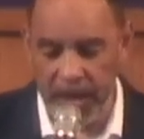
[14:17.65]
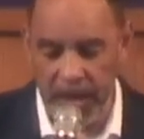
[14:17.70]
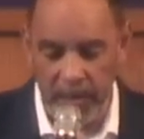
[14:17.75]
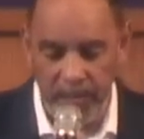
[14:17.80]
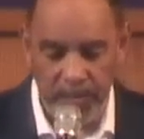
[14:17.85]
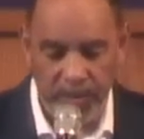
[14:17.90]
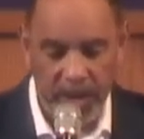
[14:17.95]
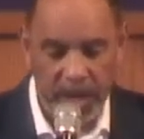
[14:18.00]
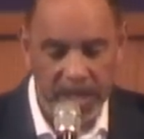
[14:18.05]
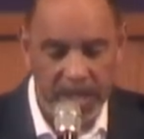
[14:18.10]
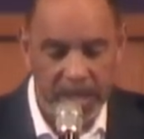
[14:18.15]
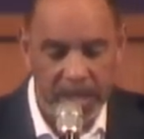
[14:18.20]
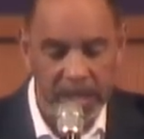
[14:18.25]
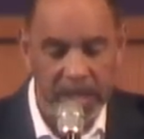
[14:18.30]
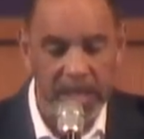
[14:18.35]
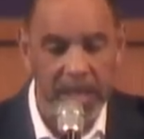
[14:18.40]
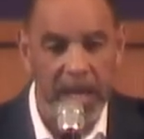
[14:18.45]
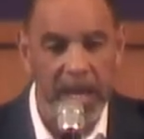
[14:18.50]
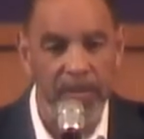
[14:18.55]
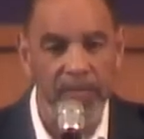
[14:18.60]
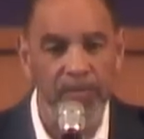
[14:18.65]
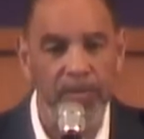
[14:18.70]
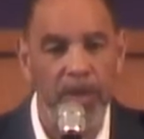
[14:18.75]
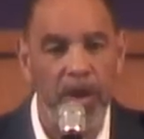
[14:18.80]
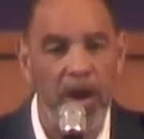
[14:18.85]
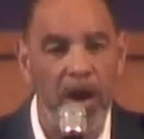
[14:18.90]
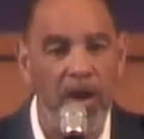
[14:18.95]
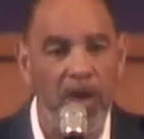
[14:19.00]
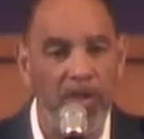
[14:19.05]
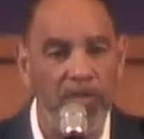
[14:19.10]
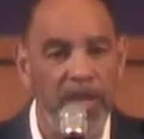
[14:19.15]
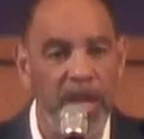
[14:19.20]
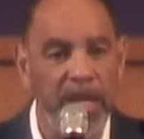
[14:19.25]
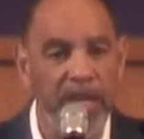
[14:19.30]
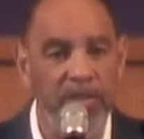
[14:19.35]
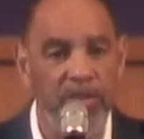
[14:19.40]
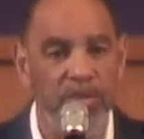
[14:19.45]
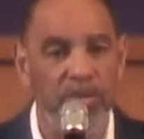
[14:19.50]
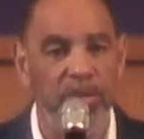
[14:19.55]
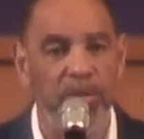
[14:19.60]
their presence and for all
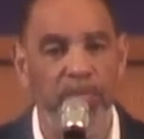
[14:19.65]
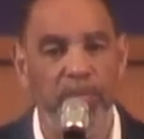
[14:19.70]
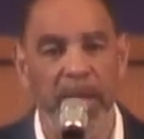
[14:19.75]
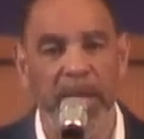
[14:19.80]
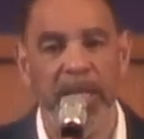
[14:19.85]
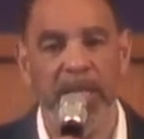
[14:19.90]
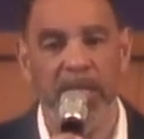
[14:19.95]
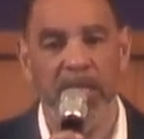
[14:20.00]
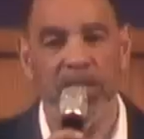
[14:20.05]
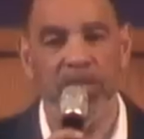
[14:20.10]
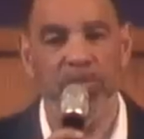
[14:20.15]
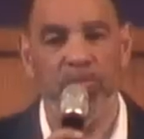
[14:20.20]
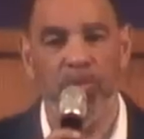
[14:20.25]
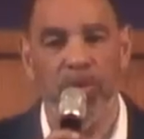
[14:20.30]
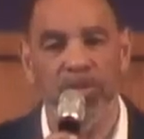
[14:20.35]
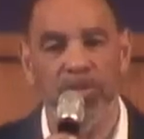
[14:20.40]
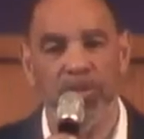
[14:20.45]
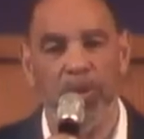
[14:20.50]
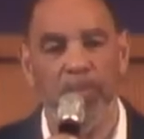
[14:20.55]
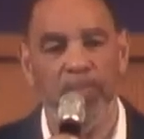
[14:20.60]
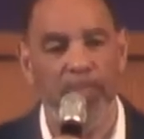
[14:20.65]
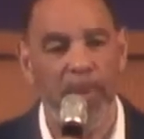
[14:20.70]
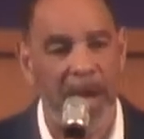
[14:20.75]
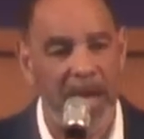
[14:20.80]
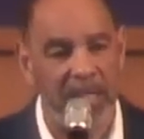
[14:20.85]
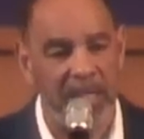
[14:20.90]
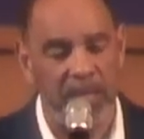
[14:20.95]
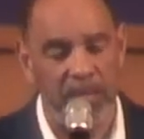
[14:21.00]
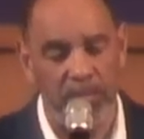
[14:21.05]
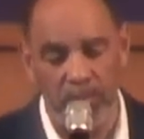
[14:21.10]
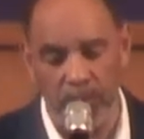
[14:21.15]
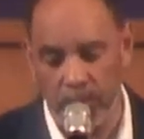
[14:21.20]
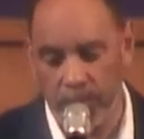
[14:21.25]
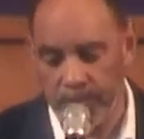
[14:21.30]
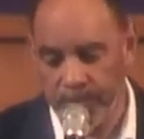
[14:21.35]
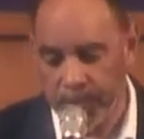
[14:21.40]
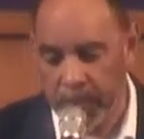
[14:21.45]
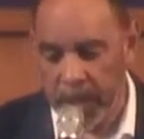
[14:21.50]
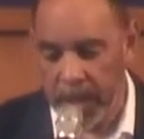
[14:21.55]
they do to make this worship possible.